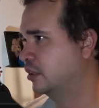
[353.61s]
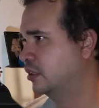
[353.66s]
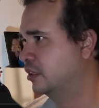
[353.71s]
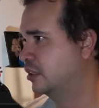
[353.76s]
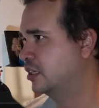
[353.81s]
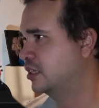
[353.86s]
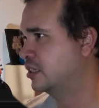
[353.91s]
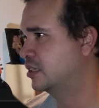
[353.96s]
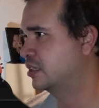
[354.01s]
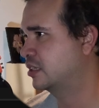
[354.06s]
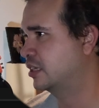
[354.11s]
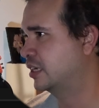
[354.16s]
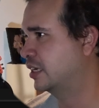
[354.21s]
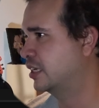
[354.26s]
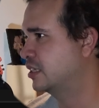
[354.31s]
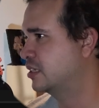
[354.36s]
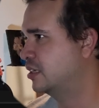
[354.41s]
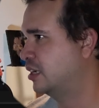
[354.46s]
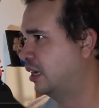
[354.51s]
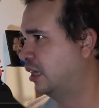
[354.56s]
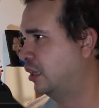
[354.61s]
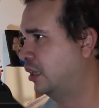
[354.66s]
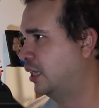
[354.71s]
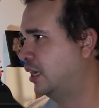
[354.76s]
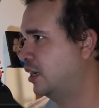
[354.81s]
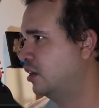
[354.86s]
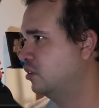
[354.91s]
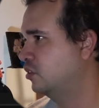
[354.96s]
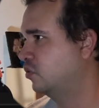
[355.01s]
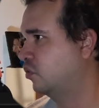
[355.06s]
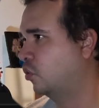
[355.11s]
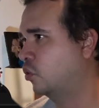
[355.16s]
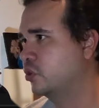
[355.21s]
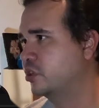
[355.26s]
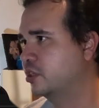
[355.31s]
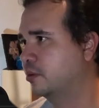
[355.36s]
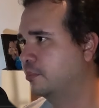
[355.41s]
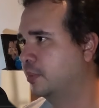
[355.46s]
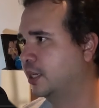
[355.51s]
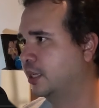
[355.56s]
This says allows
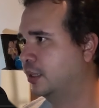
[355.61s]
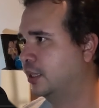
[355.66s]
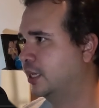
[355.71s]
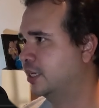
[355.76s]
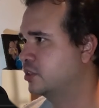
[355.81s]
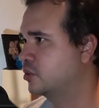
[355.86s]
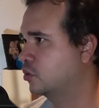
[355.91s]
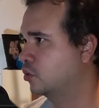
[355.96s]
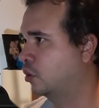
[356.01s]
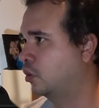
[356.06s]
forcing Megalights